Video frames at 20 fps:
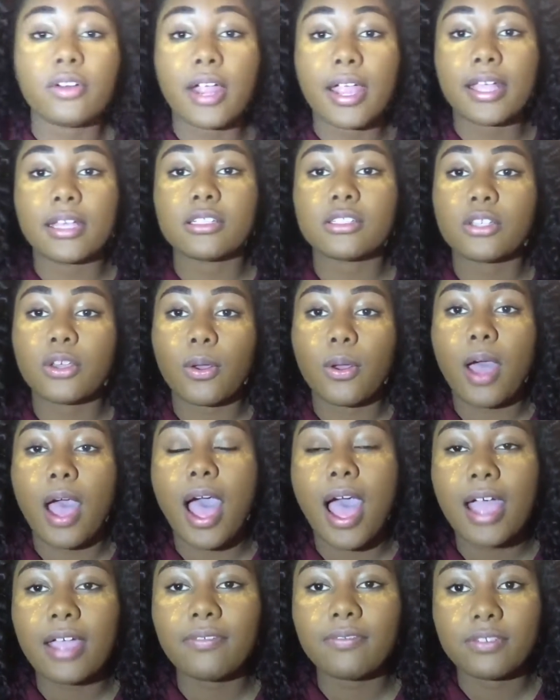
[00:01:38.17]
Alright, so
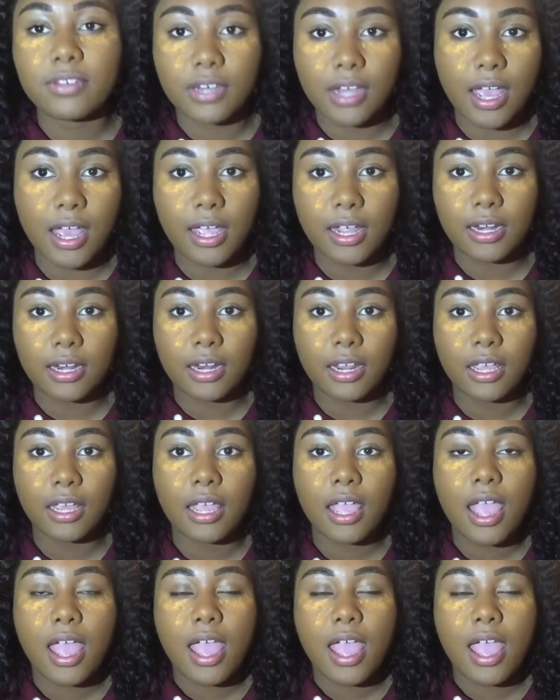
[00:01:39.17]
I've done